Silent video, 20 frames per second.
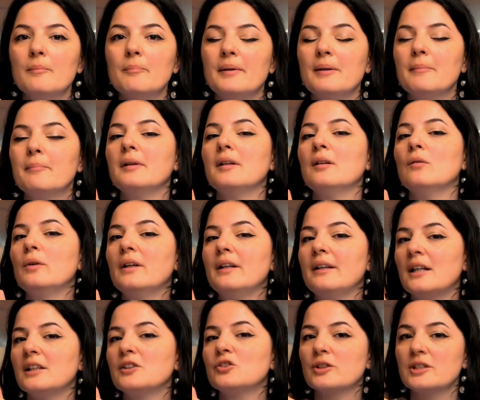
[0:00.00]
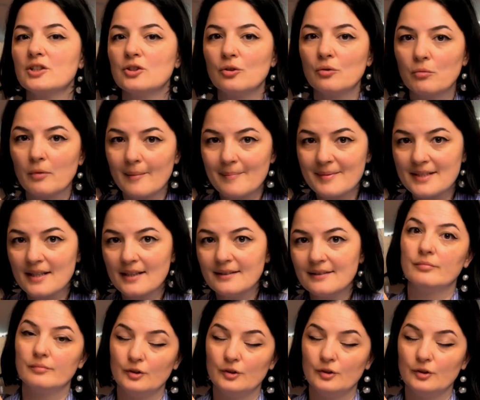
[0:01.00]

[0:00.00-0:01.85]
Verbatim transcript: People will not trust your website.